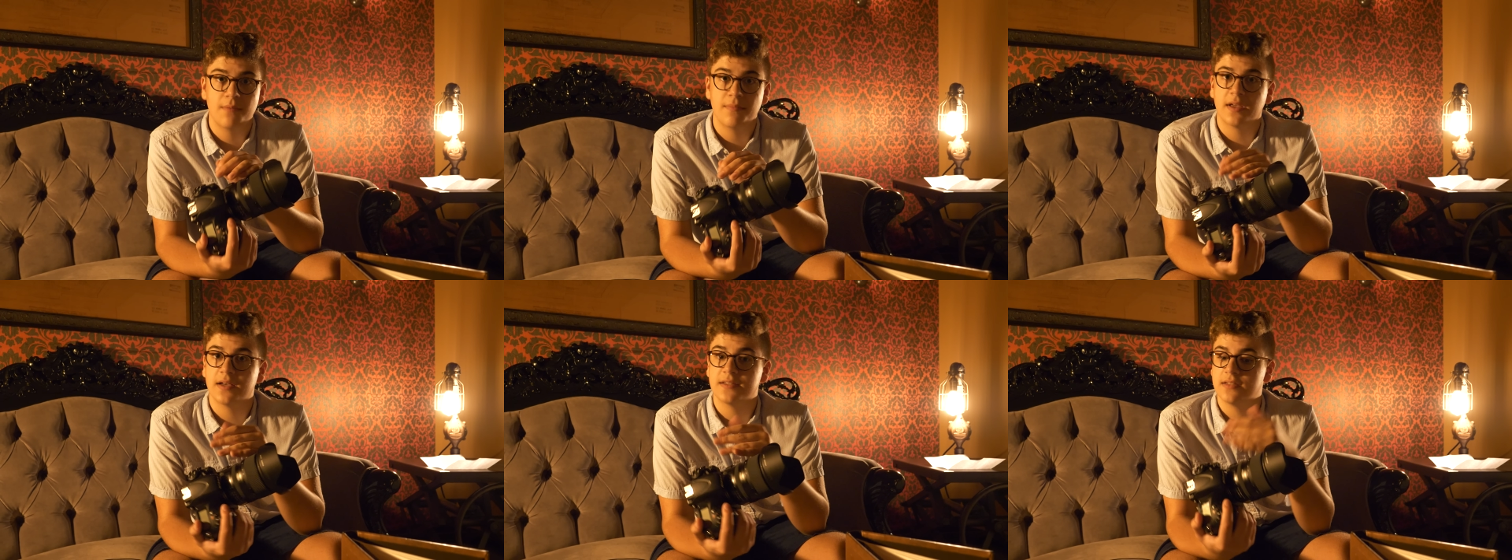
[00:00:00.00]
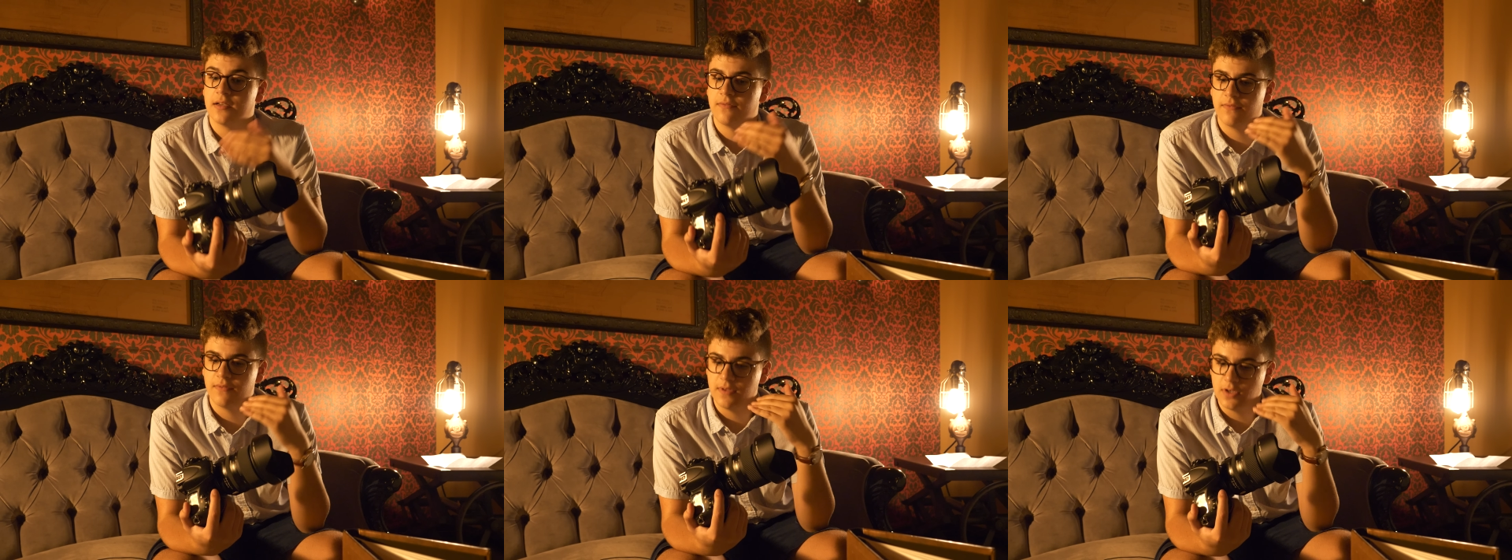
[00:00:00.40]
because
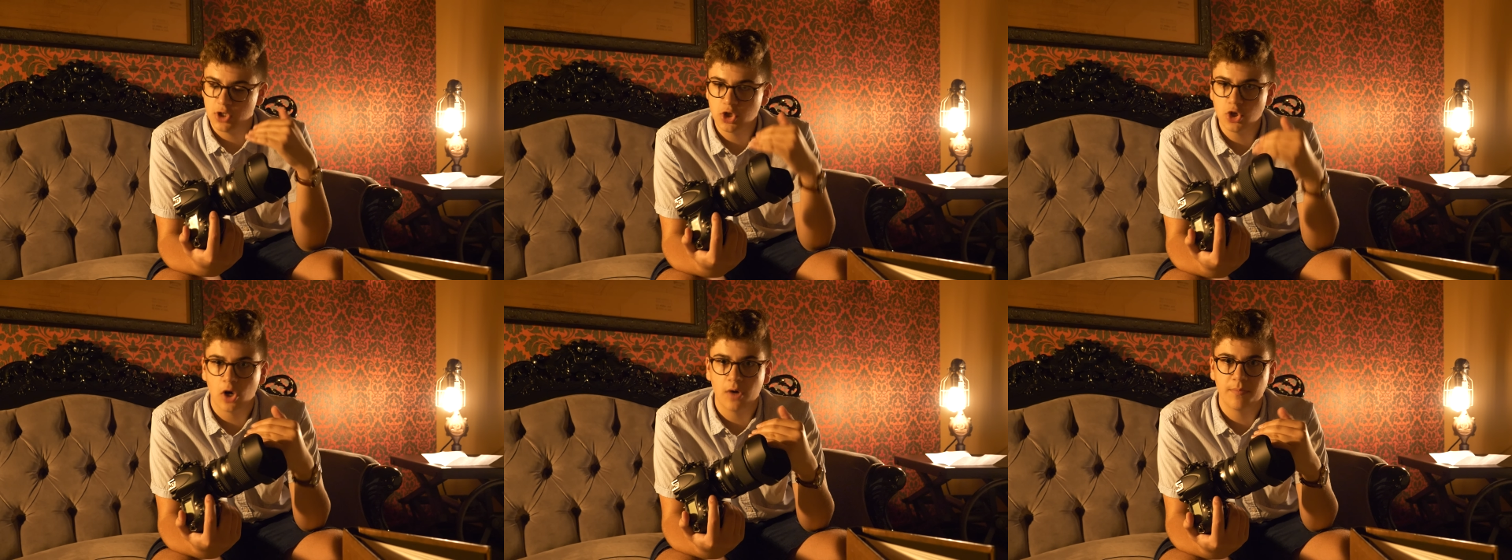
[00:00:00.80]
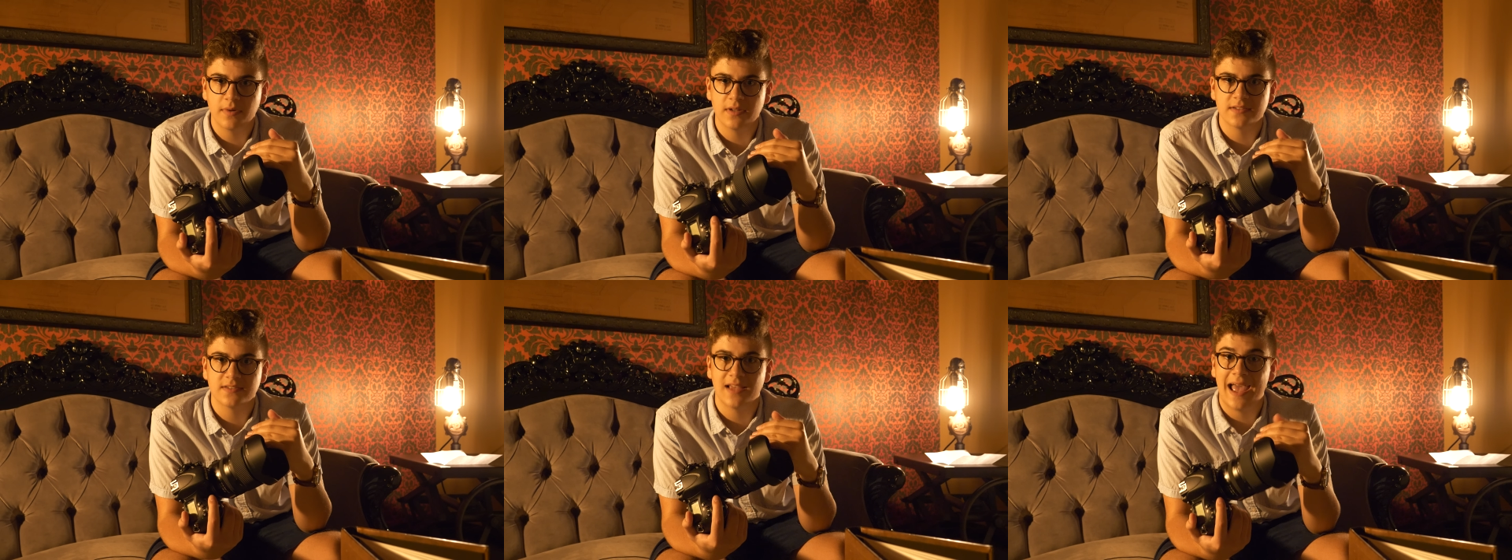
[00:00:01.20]
of the
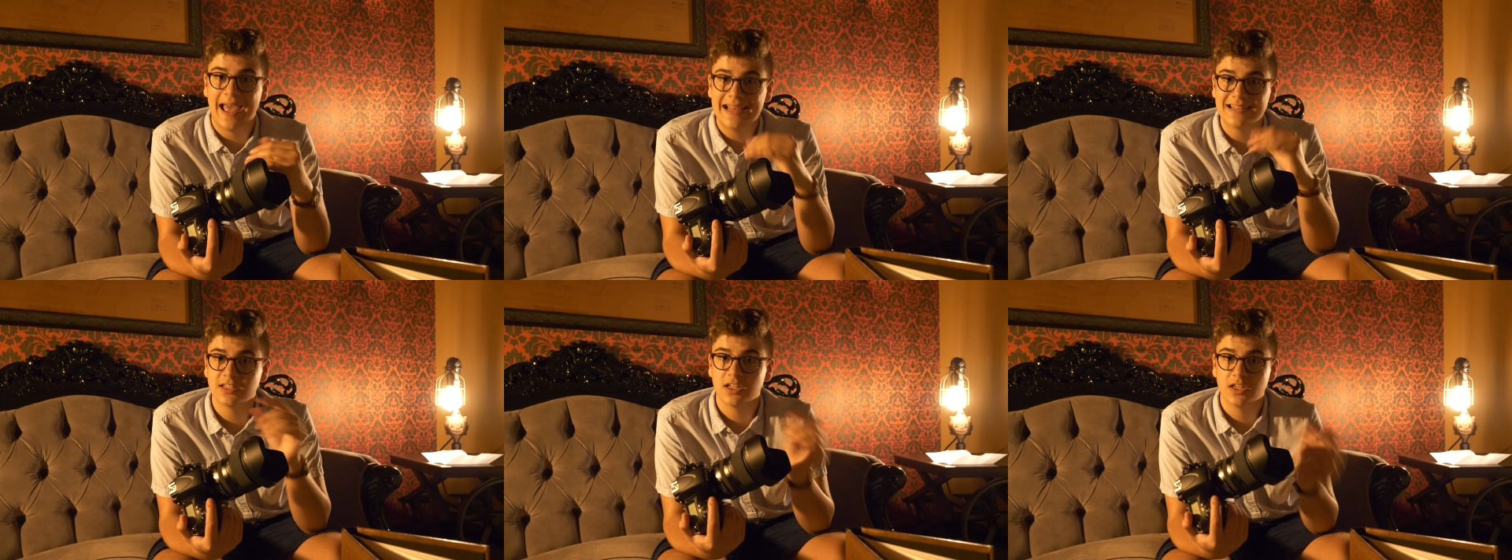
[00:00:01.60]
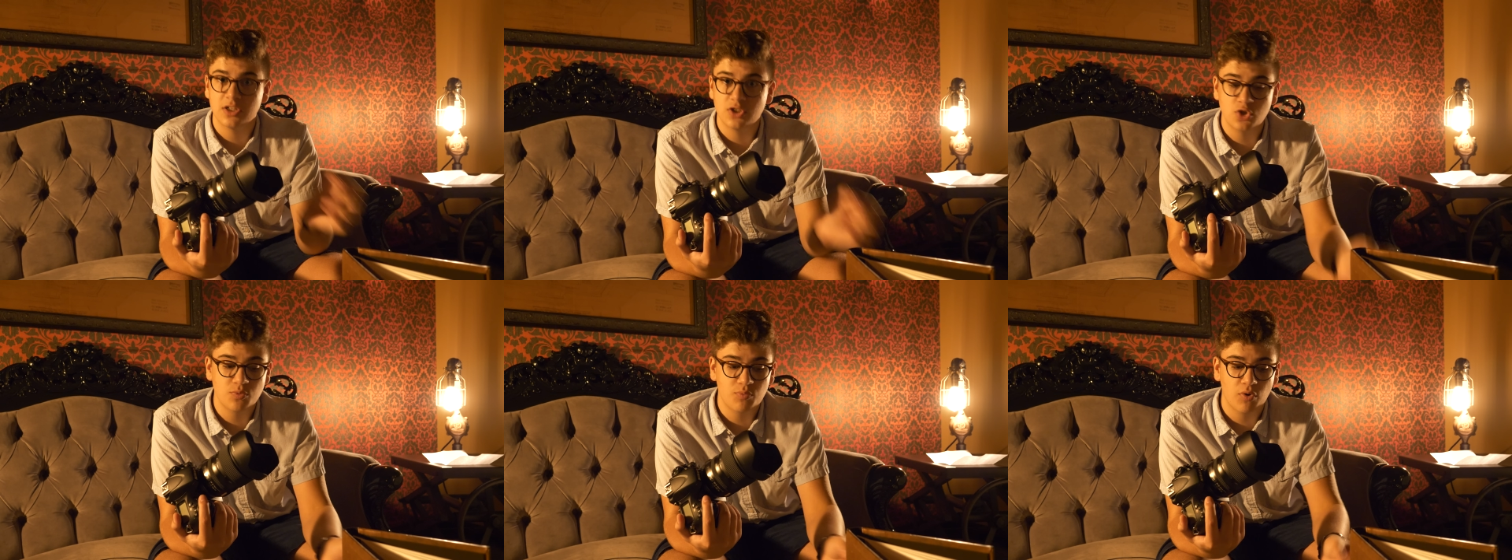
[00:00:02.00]
sharpness at
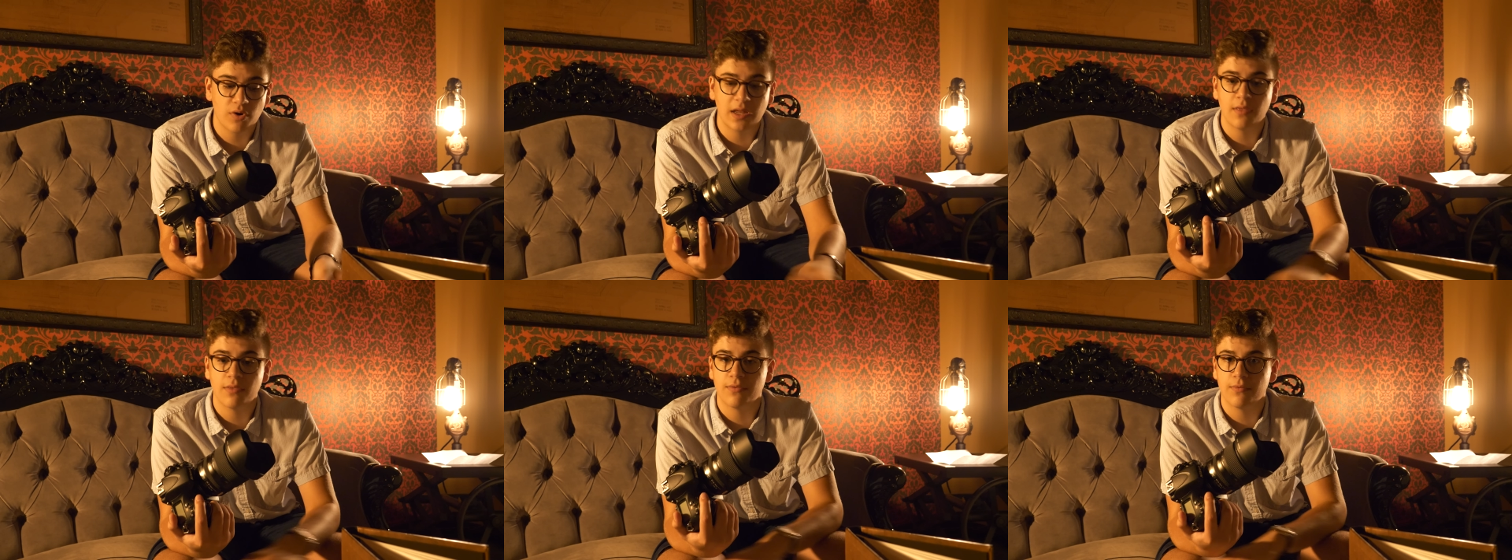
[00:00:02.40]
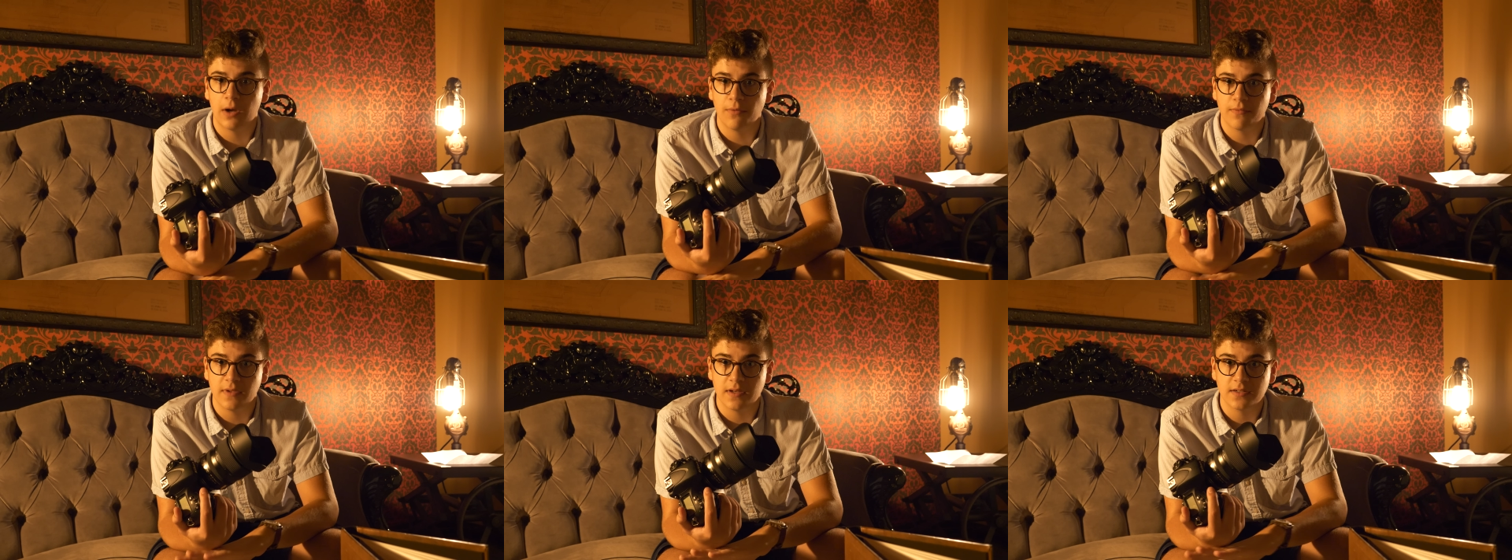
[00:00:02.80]
2.8
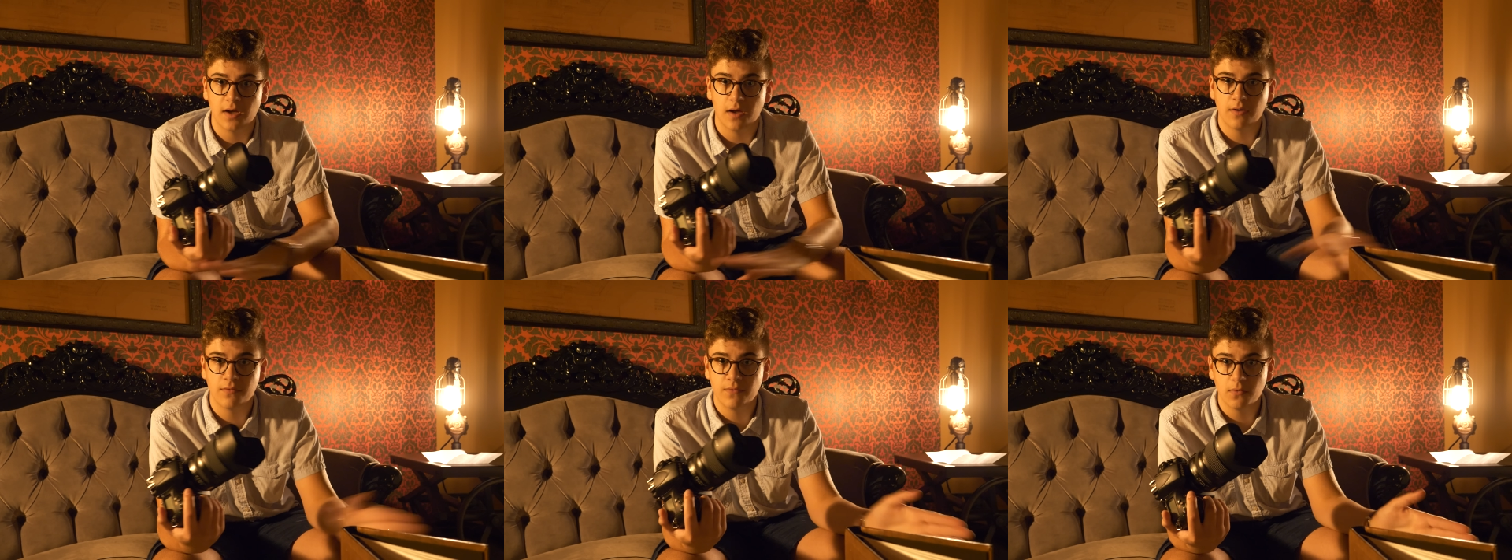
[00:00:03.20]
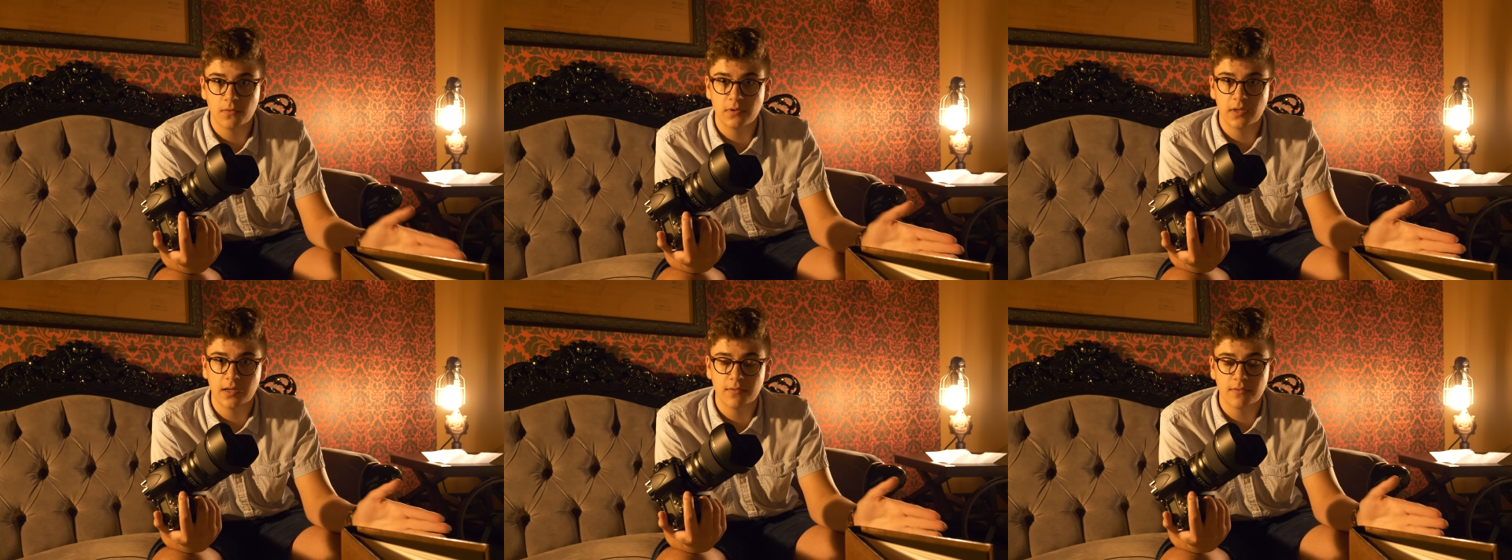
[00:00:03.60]
throughout the entire
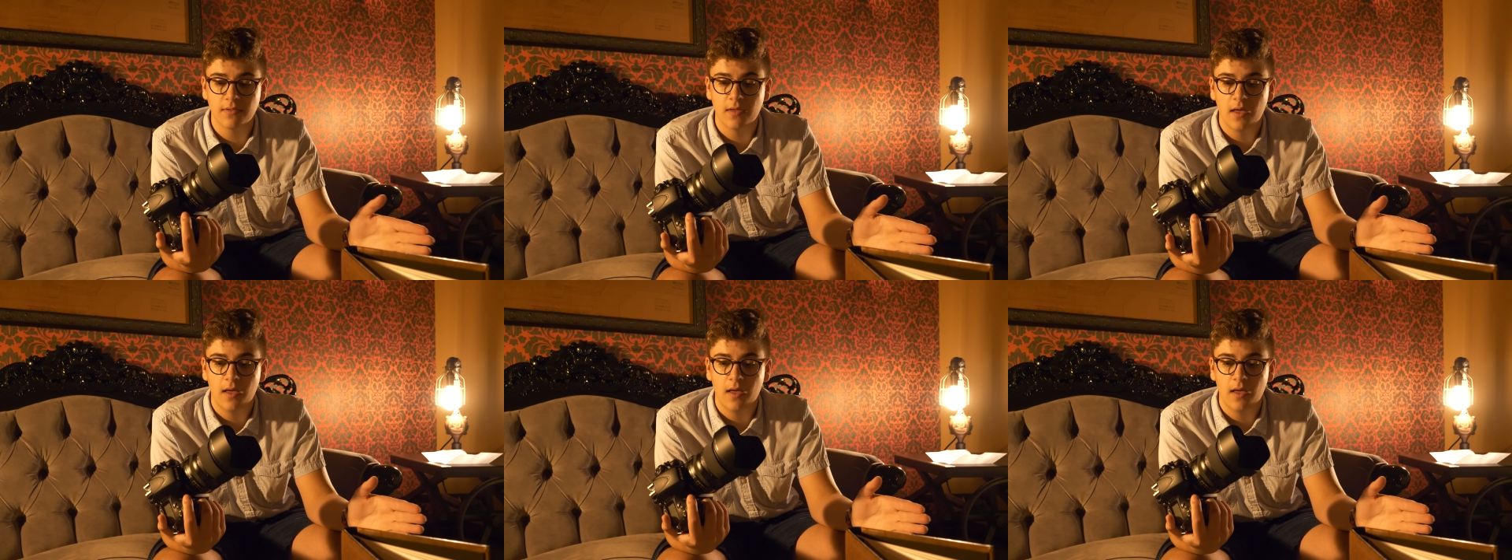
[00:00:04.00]
focal length,